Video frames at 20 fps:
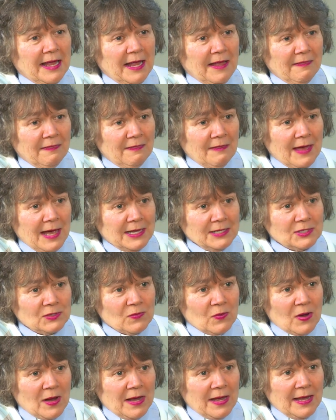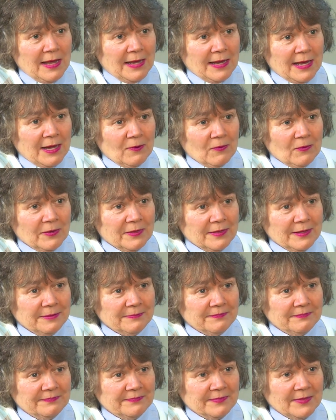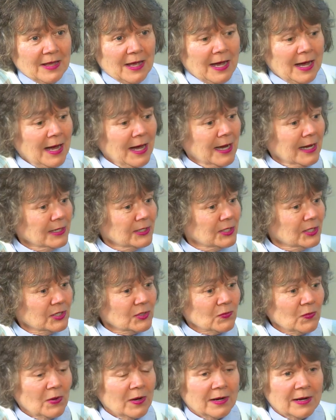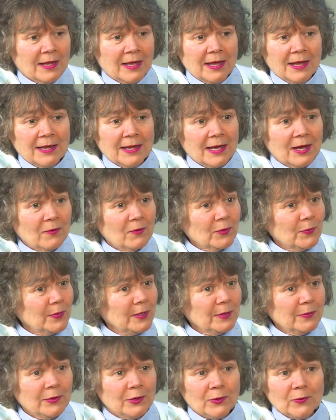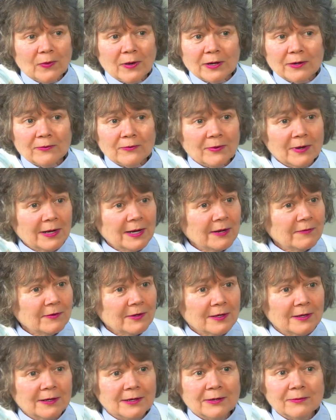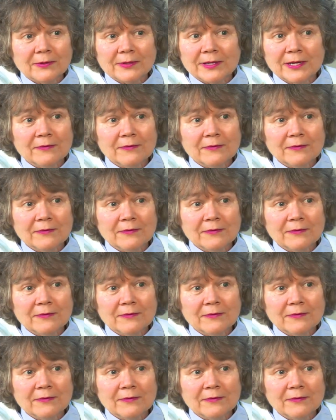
And that's why I hang out with him. I just want to hang out with people that want to run after God with